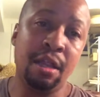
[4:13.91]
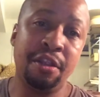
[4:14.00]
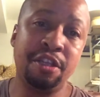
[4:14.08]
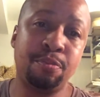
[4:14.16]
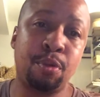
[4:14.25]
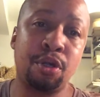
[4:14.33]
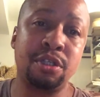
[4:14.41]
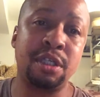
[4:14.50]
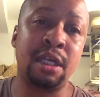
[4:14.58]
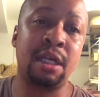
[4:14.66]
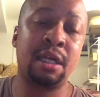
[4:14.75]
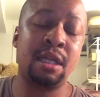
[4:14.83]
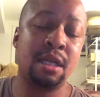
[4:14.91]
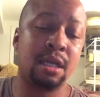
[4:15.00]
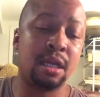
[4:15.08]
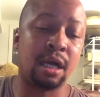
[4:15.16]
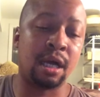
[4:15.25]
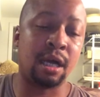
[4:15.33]
This
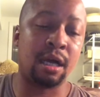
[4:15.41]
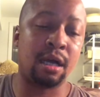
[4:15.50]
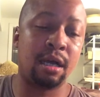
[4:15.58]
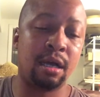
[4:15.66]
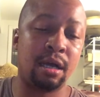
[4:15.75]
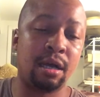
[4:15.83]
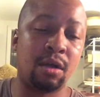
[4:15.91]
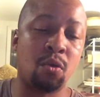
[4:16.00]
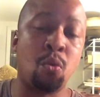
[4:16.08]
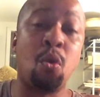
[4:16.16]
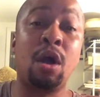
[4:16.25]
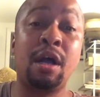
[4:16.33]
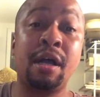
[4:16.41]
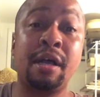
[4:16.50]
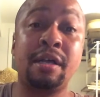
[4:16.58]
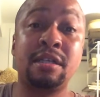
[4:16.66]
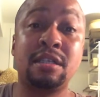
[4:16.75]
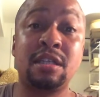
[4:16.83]
person
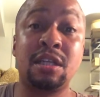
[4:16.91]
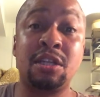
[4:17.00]
was